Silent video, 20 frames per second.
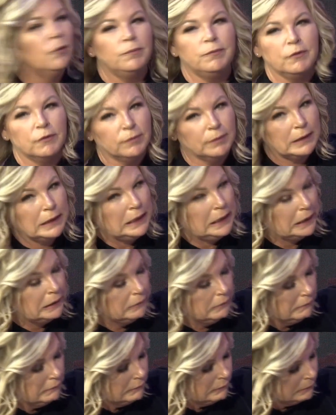are really cute,
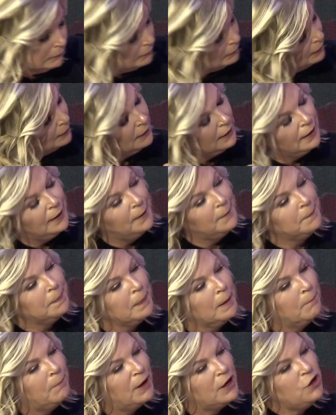
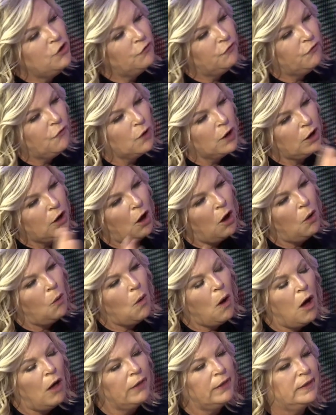but you forego
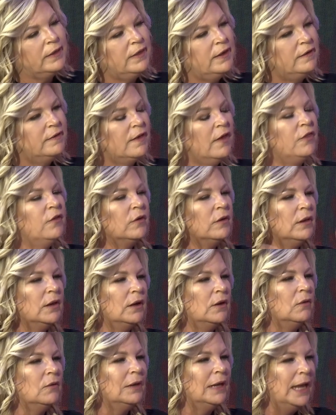all of these other
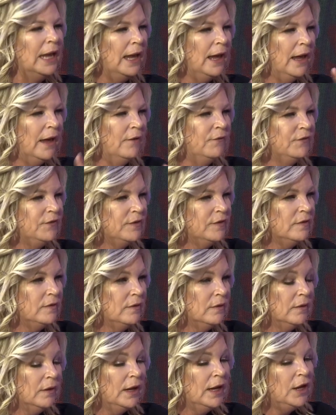little gifts,
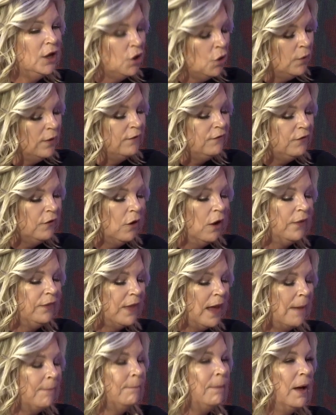you know, if you're on
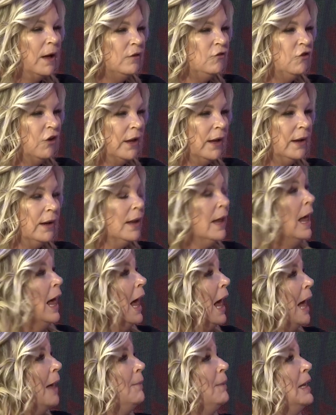that budget,
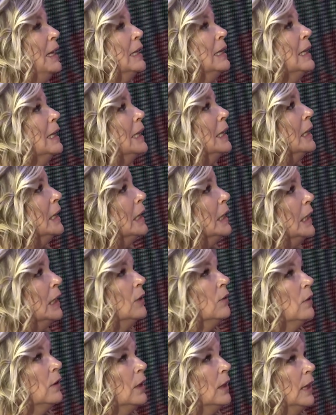I mean,
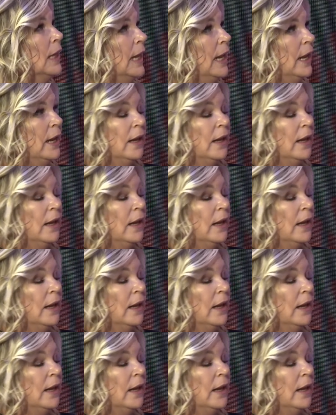literally,